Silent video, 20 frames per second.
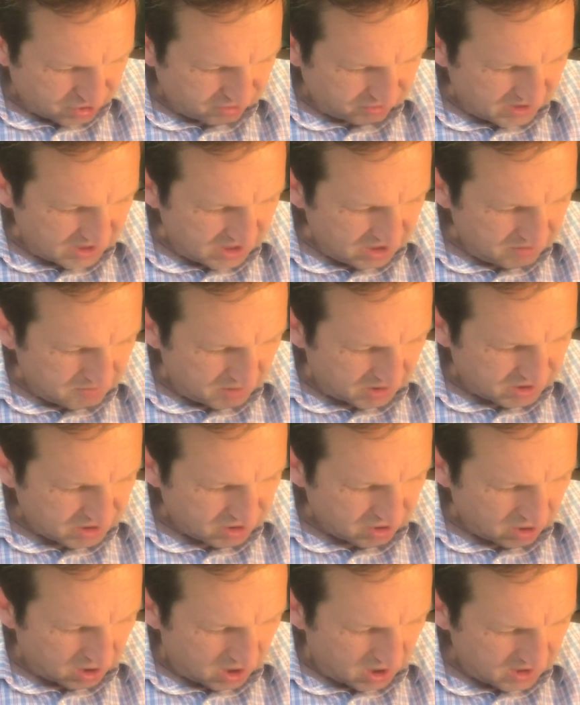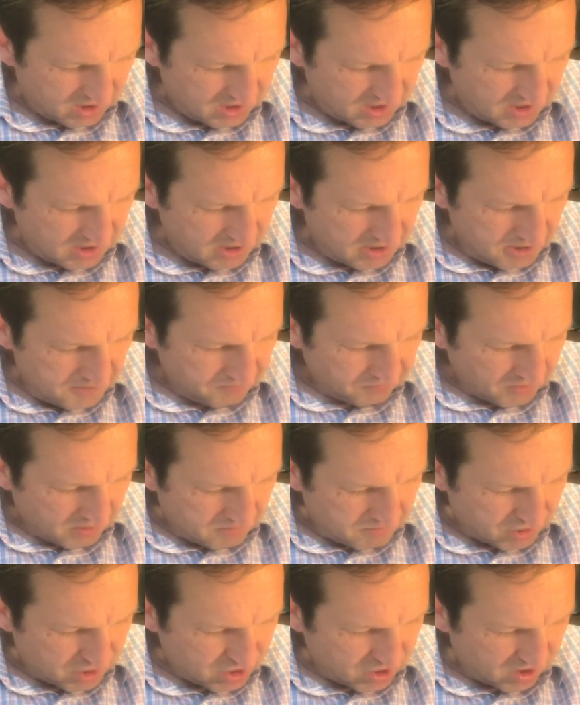Shli, Meiser Ani,
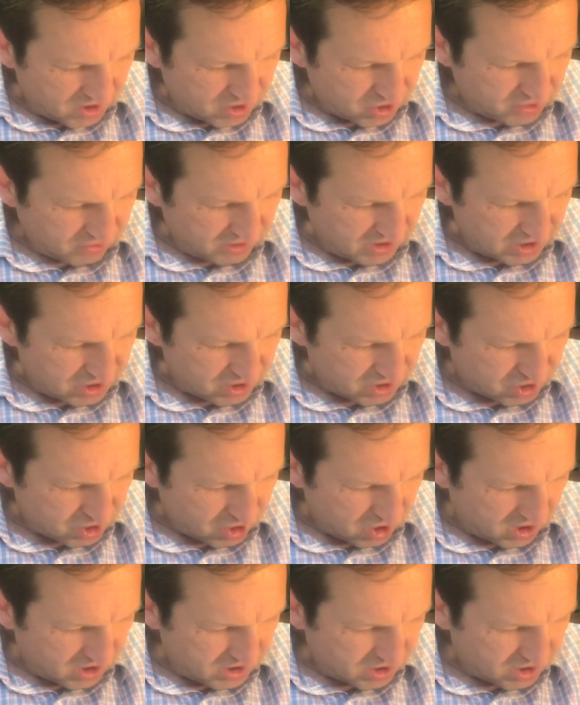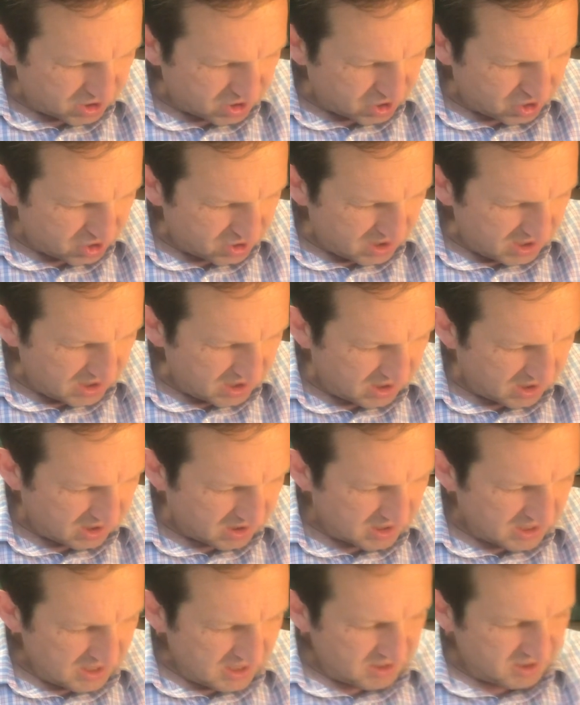Bishana Shlish, Shahisa Shnia,
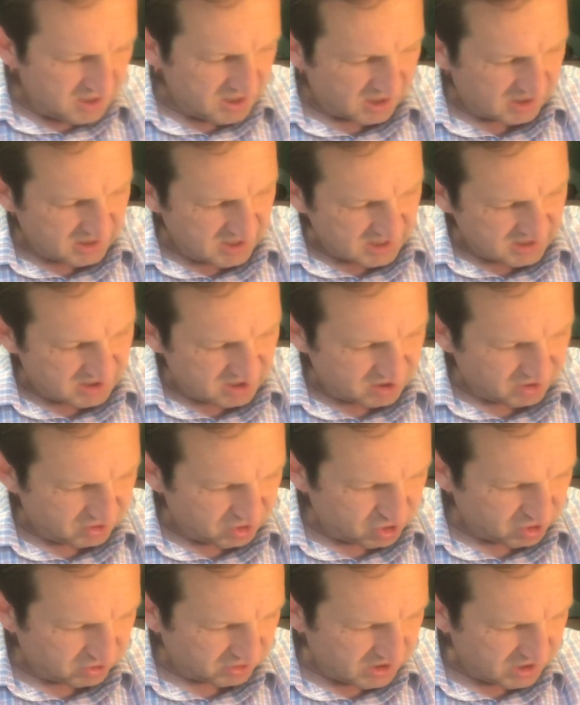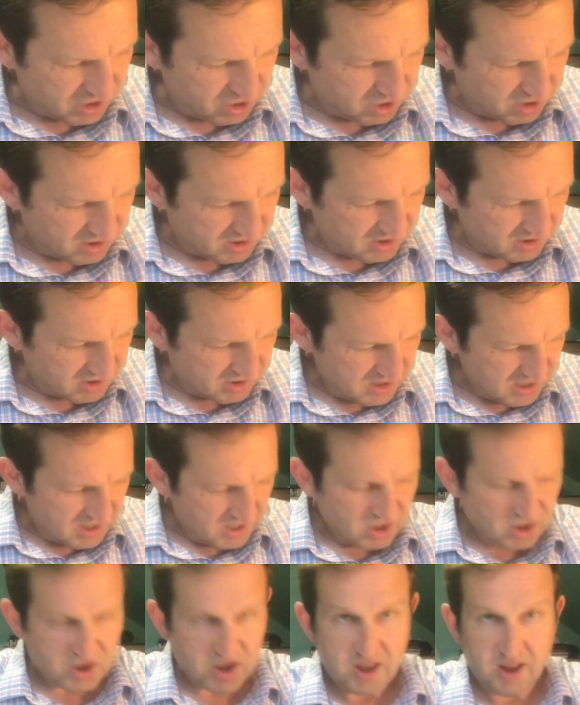Nechnesas Lishlishis.
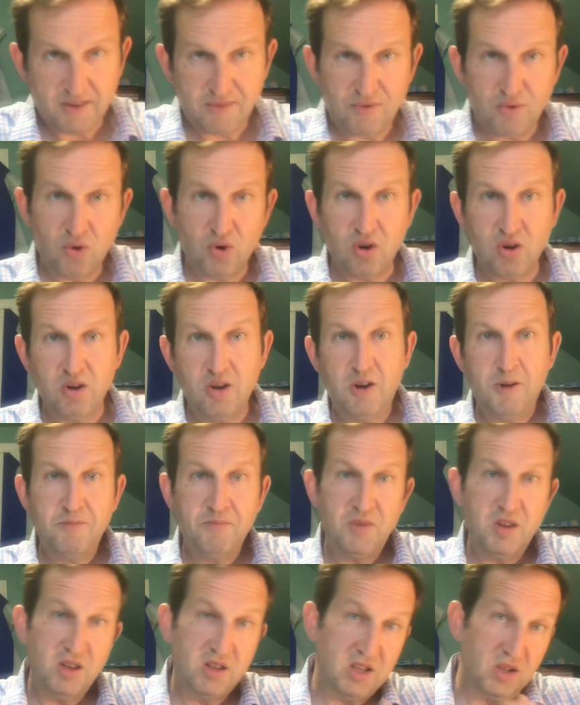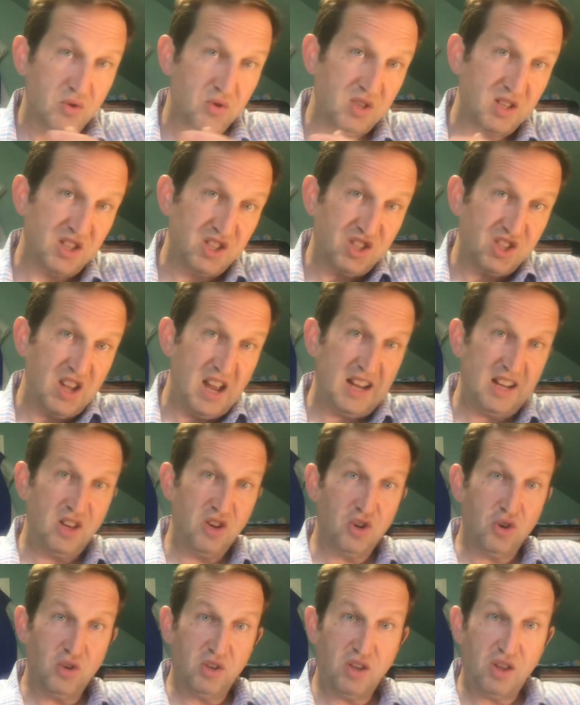So therefore, since the second you're
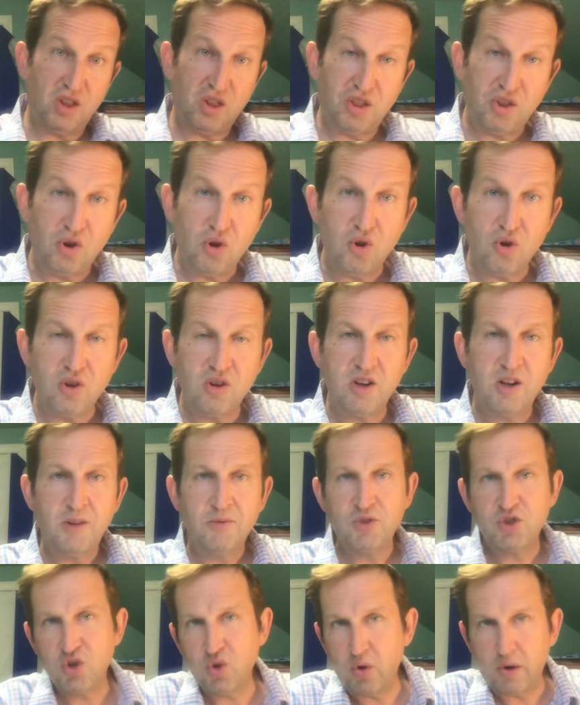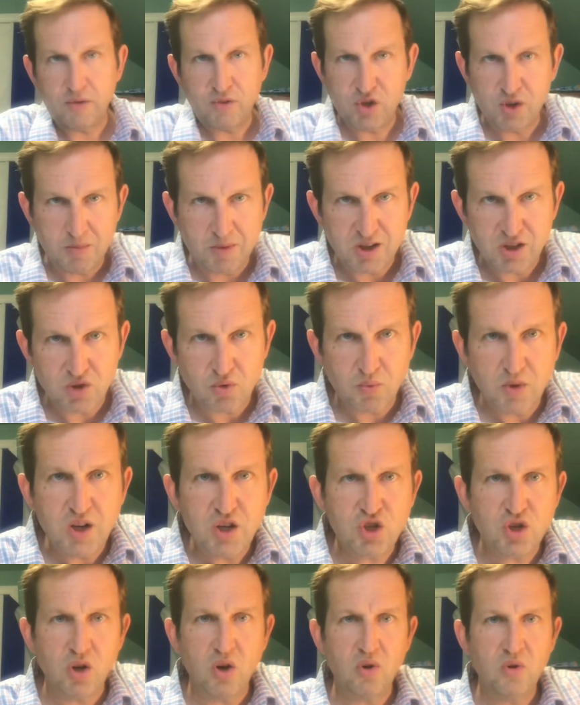going to the third, there's no difference in Meiser
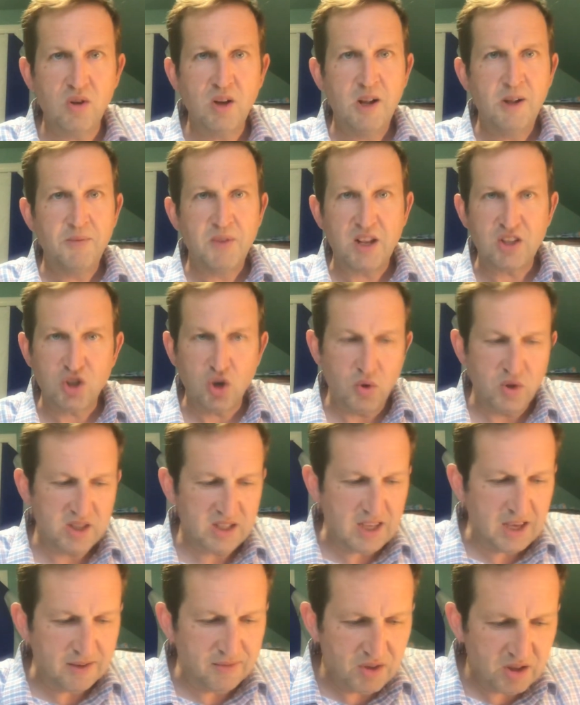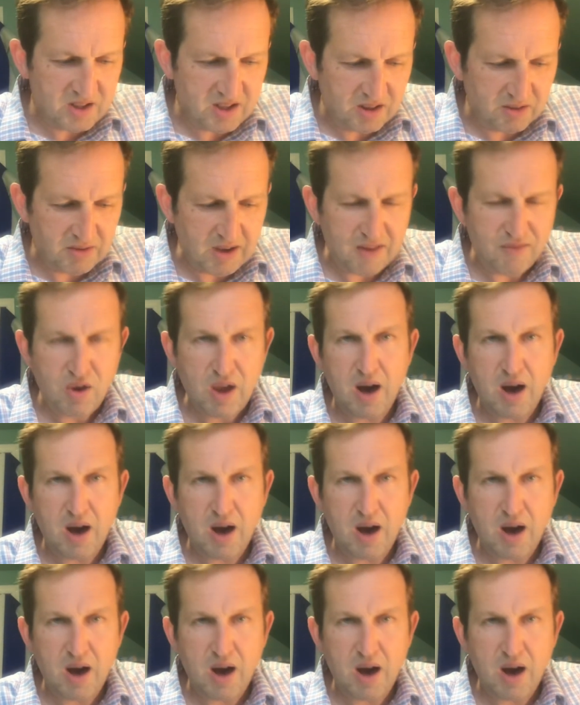Rishon. That's always given to the Levi.